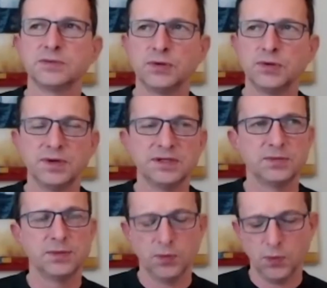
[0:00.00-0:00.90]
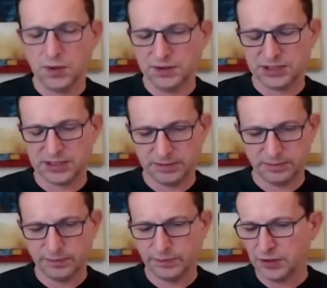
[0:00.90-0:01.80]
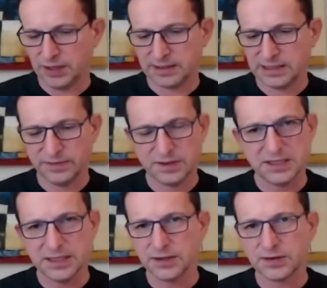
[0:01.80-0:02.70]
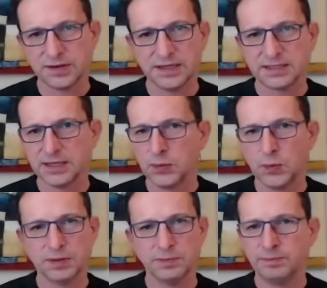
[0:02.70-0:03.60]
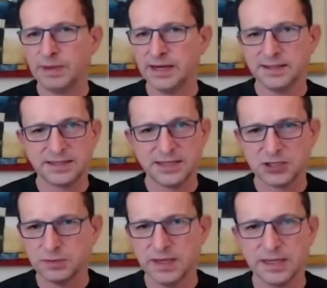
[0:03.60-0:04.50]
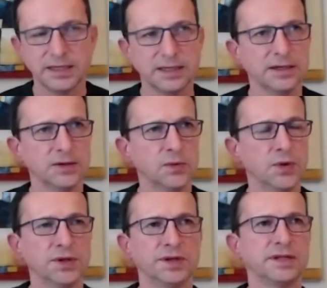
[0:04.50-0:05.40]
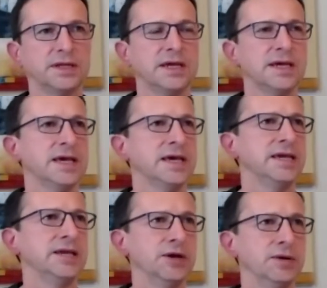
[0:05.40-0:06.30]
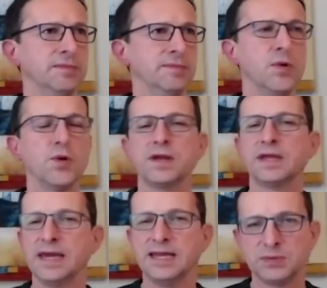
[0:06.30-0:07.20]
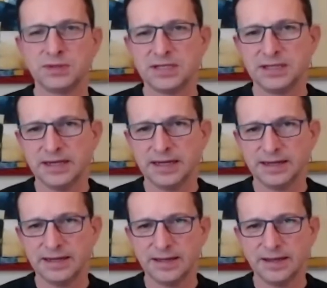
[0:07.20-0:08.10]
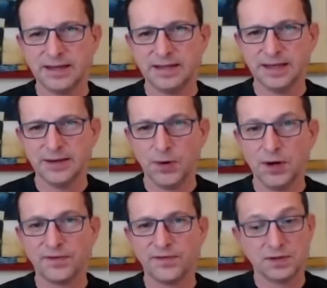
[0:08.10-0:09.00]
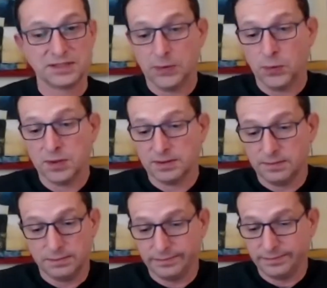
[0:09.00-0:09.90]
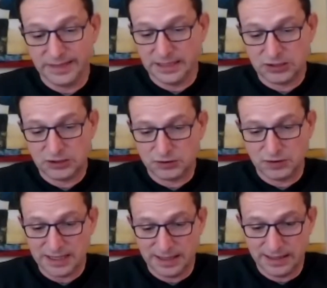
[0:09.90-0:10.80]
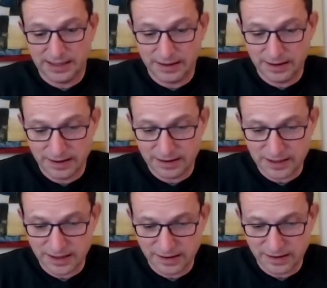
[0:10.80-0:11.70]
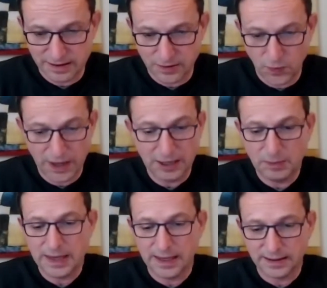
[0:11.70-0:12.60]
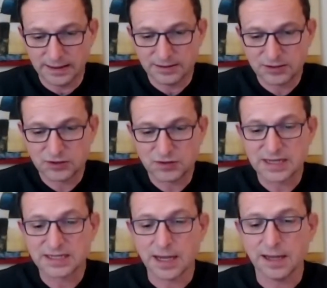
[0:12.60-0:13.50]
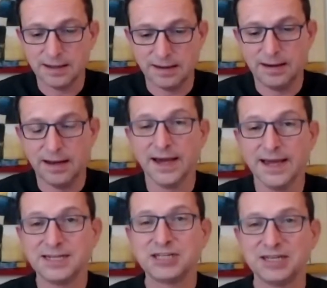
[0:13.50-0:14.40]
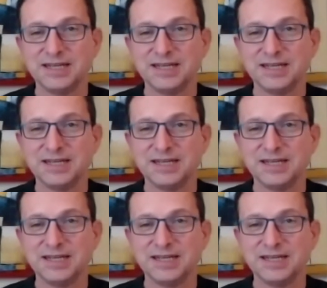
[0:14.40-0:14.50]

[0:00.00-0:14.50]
will want productivity increase. They'll want better decision making. They'll want, more engagement in their workforce. They'll want a well-being and stress light